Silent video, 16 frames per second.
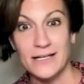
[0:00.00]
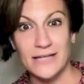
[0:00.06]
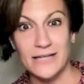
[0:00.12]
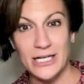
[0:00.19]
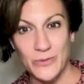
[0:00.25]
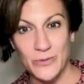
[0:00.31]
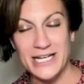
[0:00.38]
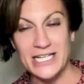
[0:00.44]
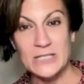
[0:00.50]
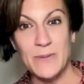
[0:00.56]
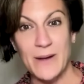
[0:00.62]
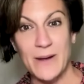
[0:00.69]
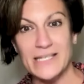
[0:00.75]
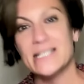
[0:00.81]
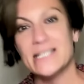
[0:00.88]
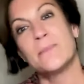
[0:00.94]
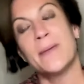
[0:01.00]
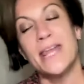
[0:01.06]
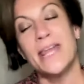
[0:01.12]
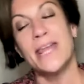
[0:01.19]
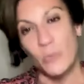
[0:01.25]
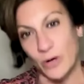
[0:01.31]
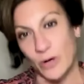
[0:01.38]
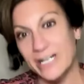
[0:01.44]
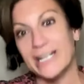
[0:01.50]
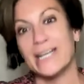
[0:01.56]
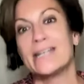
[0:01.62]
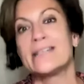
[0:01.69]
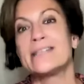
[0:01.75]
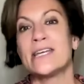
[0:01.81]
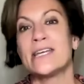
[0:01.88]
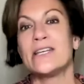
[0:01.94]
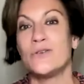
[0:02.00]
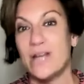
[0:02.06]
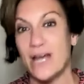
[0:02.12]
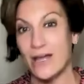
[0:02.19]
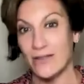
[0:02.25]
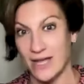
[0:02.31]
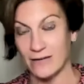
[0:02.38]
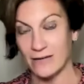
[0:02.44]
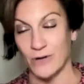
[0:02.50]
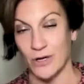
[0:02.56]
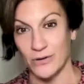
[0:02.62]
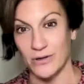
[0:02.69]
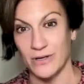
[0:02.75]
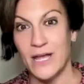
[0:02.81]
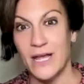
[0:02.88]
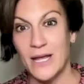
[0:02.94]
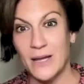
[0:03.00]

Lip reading: like we expected to make, we're going to continue down that road.